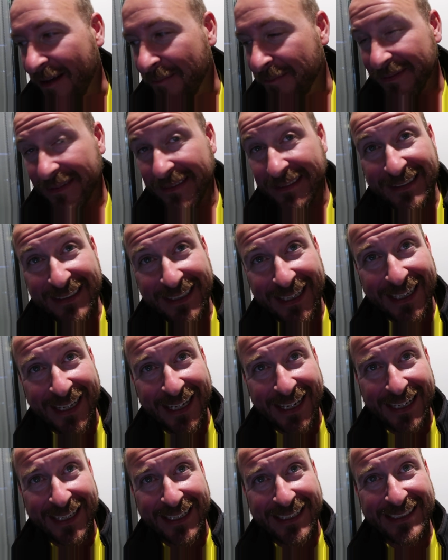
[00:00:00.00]
up and
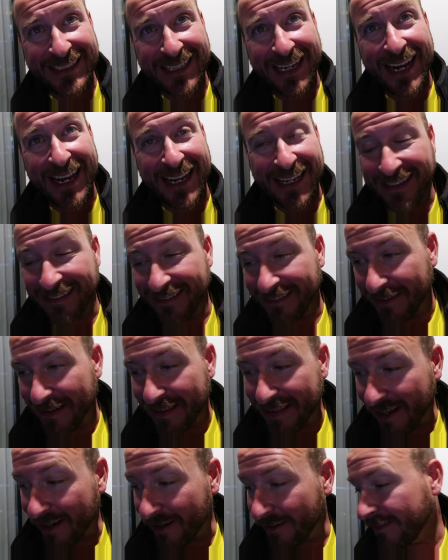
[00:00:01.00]
get inside
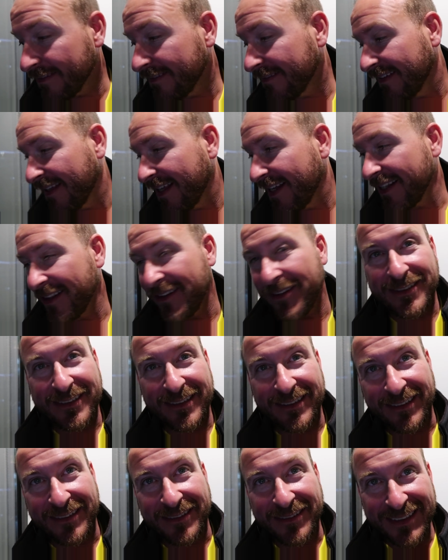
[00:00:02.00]
without letting those
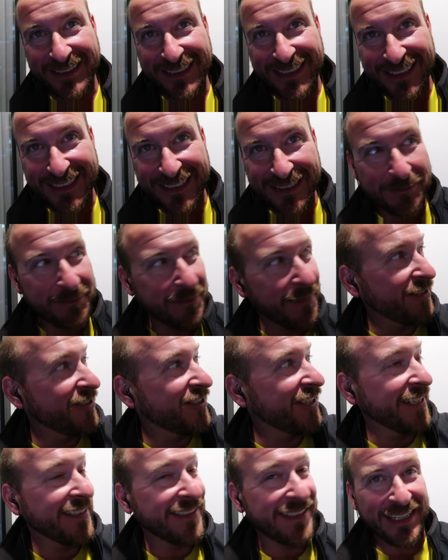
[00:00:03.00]
little
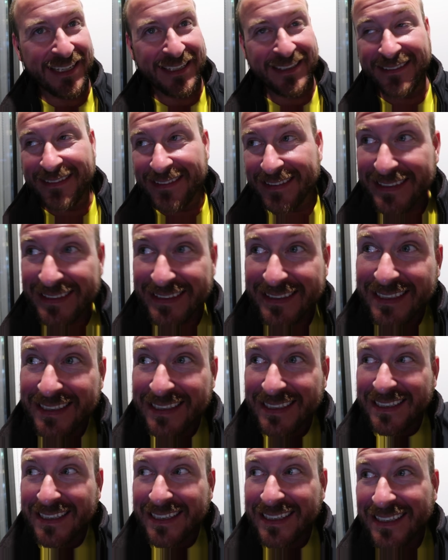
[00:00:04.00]
munchkins in.
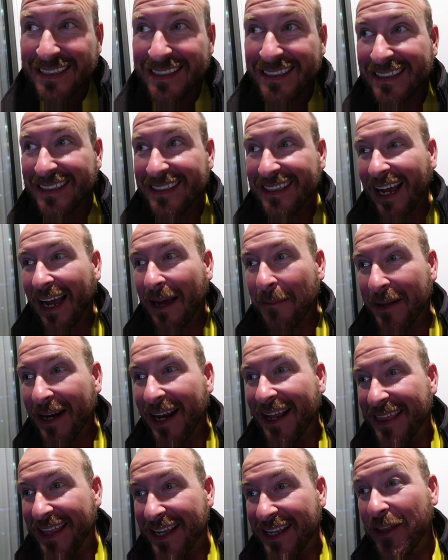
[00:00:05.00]

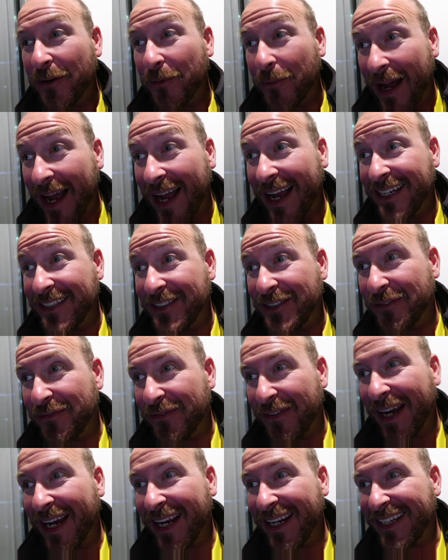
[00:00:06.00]
But I think the ride
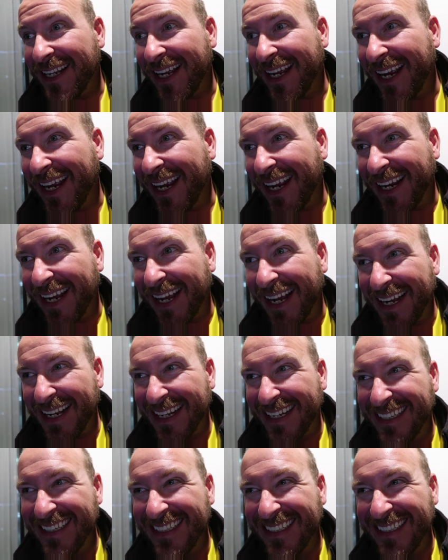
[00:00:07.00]
to find a uh,